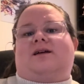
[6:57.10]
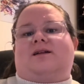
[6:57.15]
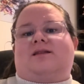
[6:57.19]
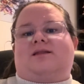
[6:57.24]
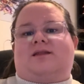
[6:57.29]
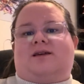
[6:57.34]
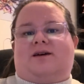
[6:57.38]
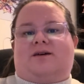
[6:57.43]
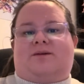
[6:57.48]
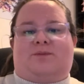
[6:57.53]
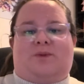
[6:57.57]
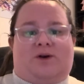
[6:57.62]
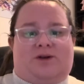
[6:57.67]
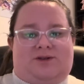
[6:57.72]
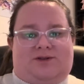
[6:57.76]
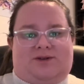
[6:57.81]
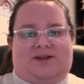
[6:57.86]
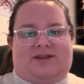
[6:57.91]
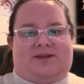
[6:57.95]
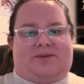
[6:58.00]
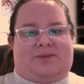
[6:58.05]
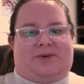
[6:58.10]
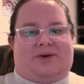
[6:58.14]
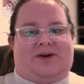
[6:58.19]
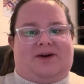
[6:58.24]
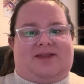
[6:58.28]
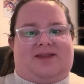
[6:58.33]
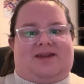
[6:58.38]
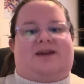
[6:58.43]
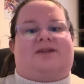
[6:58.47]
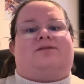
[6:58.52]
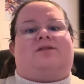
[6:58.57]
The most recent
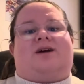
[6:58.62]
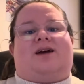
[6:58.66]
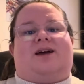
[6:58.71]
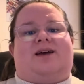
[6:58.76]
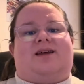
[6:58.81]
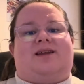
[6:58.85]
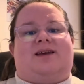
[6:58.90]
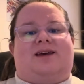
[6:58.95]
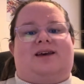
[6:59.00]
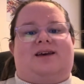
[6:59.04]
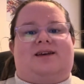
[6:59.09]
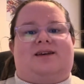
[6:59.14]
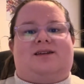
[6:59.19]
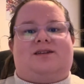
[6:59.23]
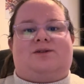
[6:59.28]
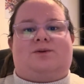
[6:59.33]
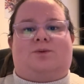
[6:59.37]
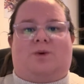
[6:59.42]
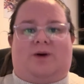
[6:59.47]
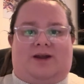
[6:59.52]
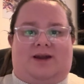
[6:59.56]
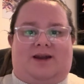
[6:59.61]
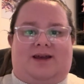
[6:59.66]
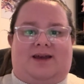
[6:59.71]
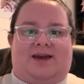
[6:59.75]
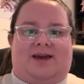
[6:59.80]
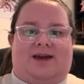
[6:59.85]
book that I've read is One Day